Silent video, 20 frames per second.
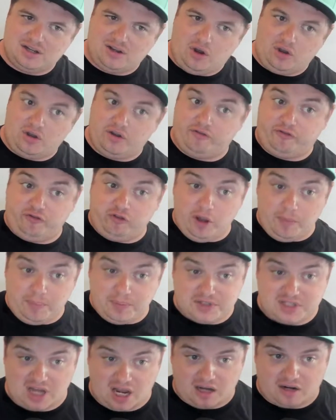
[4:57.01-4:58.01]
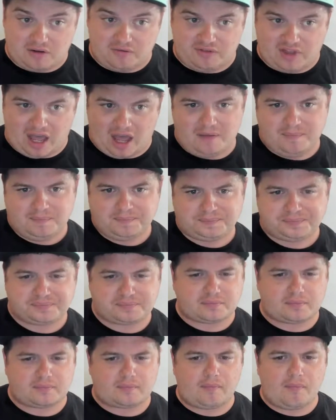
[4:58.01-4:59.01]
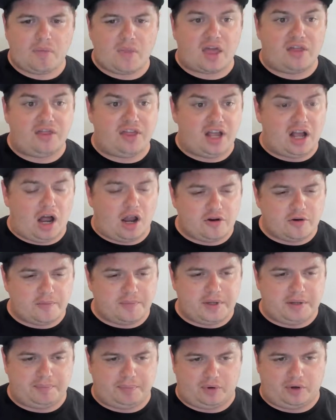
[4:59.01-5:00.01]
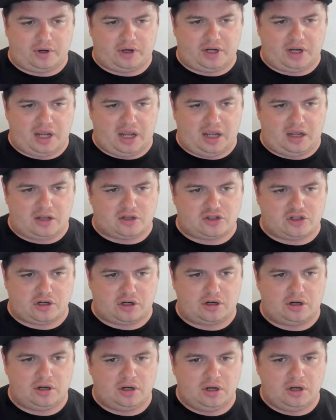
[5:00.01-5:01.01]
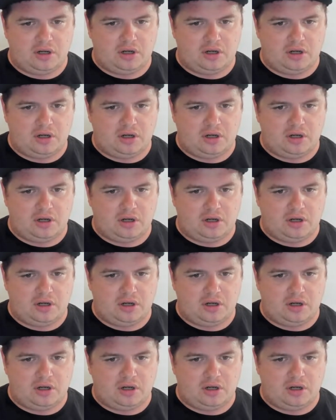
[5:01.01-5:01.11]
On the flip side of that, I think other people are going to answer